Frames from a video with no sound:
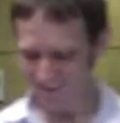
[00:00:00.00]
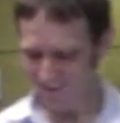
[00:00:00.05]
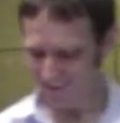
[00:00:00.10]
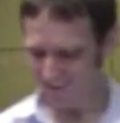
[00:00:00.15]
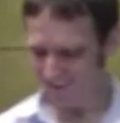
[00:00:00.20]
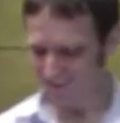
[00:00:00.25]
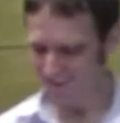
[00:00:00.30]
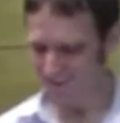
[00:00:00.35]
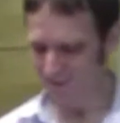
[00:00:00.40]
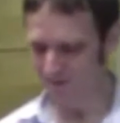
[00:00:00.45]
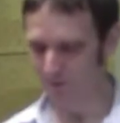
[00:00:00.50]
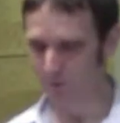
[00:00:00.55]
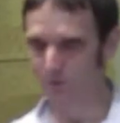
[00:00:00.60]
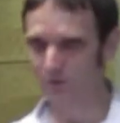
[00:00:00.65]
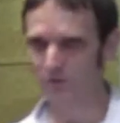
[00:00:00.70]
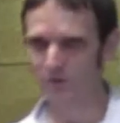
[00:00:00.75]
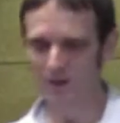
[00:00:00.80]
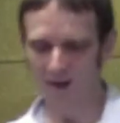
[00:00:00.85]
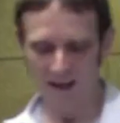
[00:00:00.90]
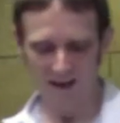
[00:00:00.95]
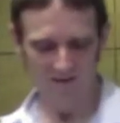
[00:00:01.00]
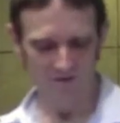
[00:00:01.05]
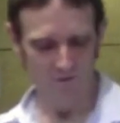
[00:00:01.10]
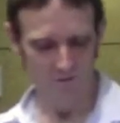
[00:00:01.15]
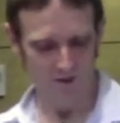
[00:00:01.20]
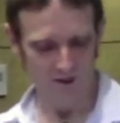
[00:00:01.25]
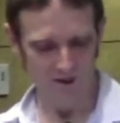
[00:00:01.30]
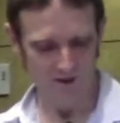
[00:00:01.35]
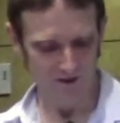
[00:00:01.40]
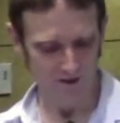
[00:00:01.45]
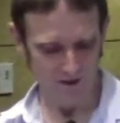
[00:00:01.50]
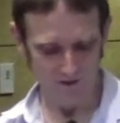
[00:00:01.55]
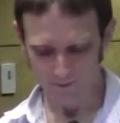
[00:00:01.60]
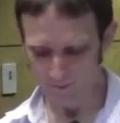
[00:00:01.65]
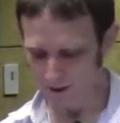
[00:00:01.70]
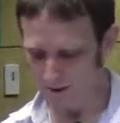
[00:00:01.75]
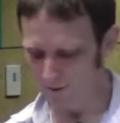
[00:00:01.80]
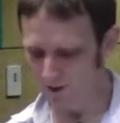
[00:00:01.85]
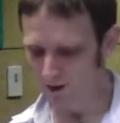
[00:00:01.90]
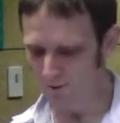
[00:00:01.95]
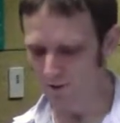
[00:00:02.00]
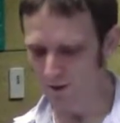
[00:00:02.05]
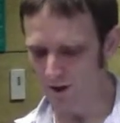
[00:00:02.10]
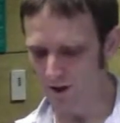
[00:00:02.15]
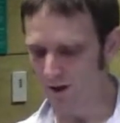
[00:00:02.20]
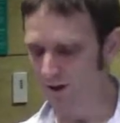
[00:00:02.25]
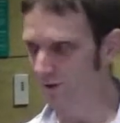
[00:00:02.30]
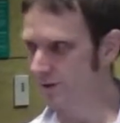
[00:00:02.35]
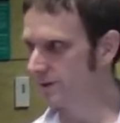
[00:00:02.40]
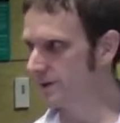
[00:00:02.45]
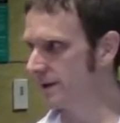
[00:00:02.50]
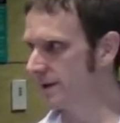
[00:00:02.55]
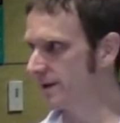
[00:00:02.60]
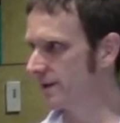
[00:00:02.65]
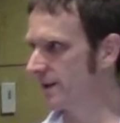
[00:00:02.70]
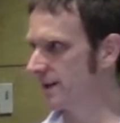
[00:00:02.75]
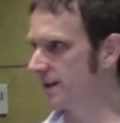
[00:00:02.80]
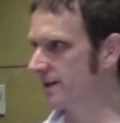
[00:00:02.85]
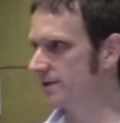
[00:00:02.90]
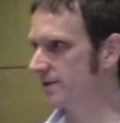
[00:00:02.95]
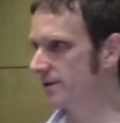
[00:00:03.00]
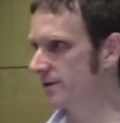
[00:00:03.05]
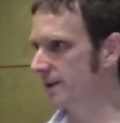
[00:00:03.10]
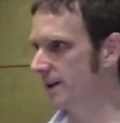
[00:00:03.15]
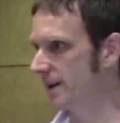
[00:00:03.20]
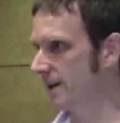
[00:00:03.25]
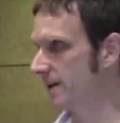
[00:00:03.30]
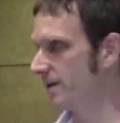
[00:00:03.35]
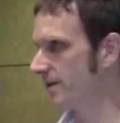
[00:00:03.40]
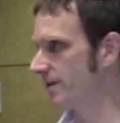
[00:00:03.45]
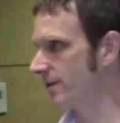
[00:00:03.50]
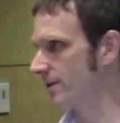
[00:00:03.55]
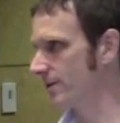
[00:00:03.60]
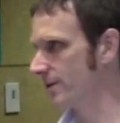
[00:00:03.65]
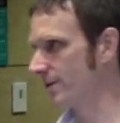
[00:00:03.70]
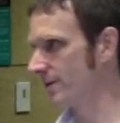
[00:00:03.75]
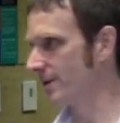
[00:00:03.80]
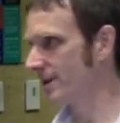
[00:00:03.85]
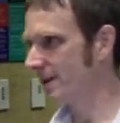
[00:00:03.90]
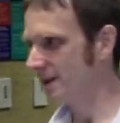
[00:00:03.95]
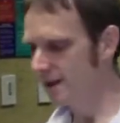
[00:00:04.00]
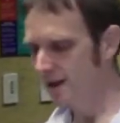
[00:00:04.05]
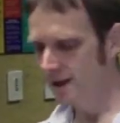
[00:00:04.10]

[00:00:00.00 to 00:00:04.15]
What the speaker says: thanks everyone for having me here. I'm super honored, and thanks for Ed for